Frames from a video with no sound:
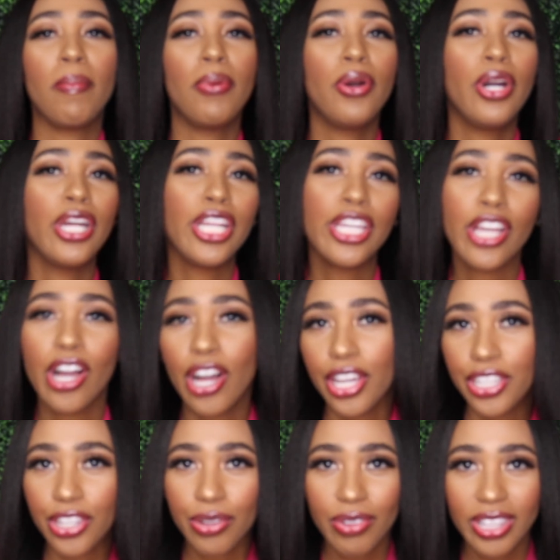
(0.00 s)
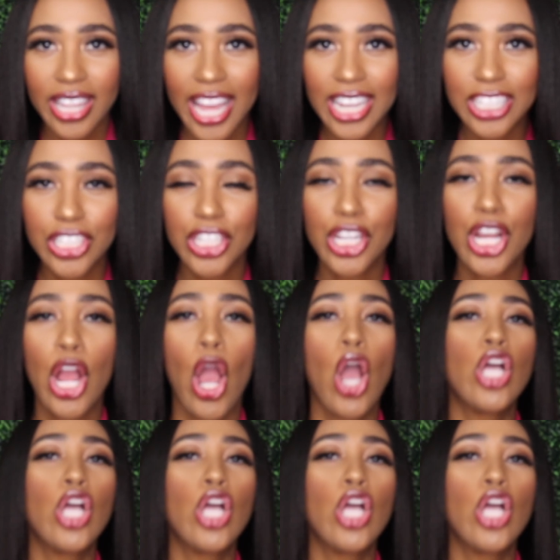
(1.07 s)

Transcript: putting on your relaxer